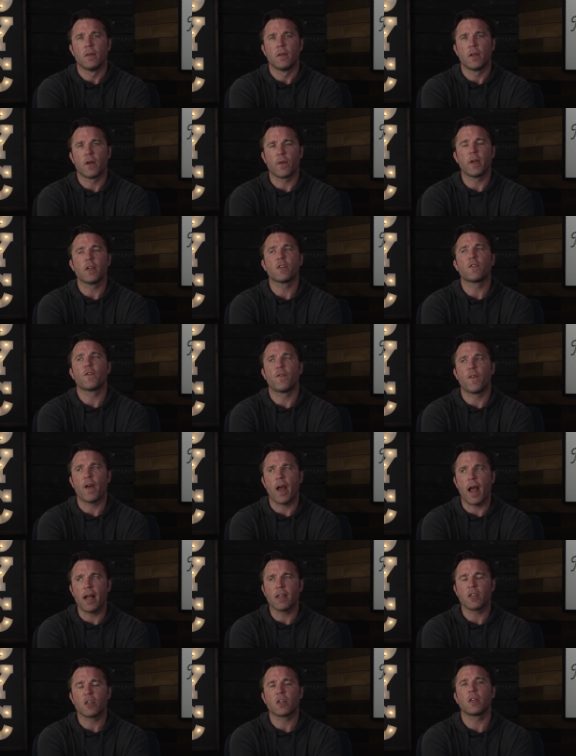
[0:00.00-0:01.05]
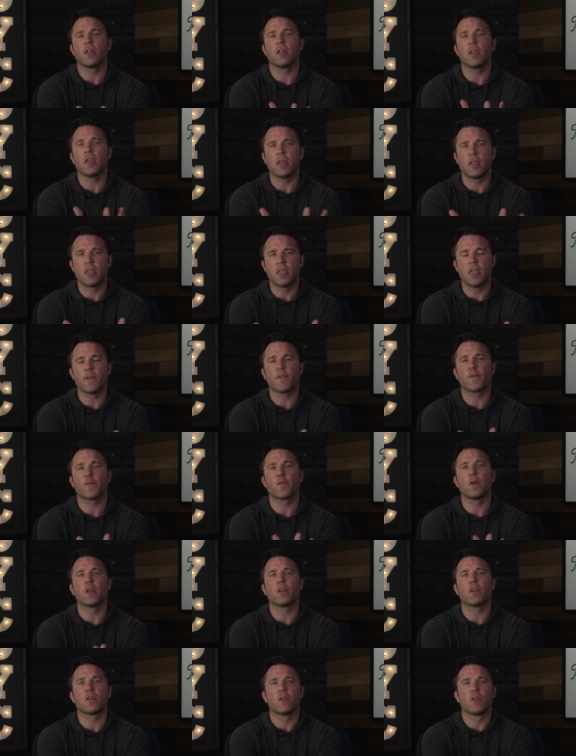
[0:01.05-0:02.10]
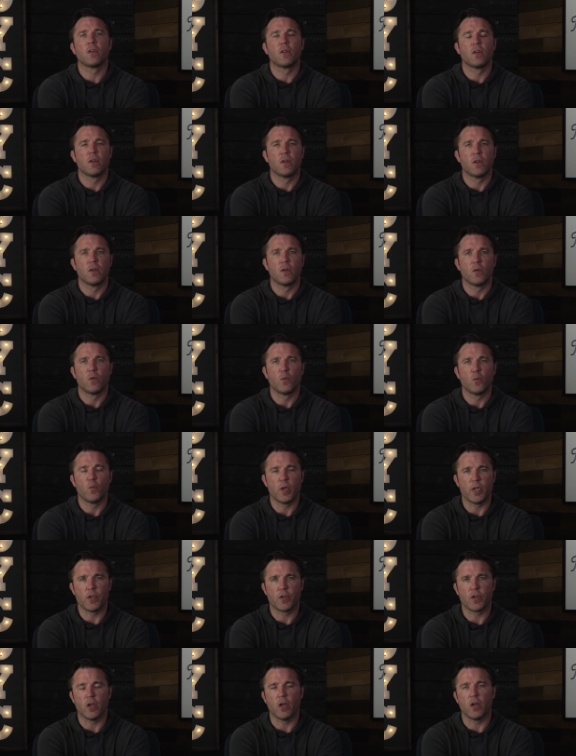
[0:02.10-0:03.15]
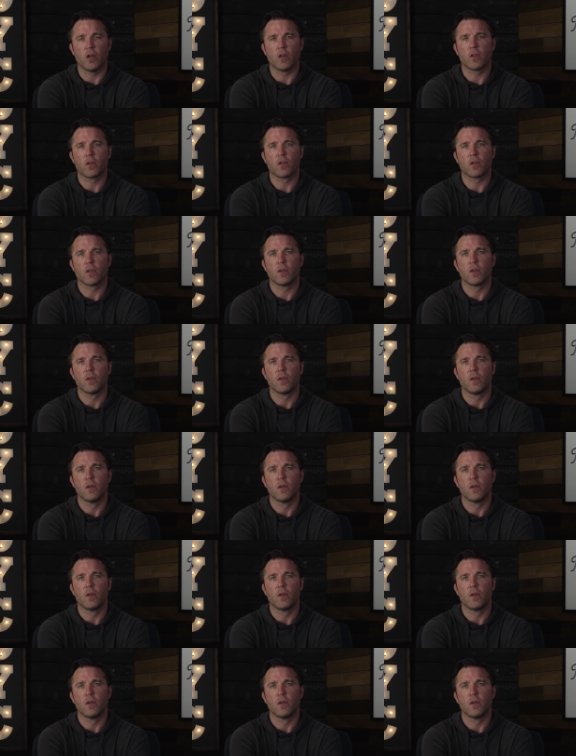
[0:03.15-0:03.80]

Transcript: There is vastly different results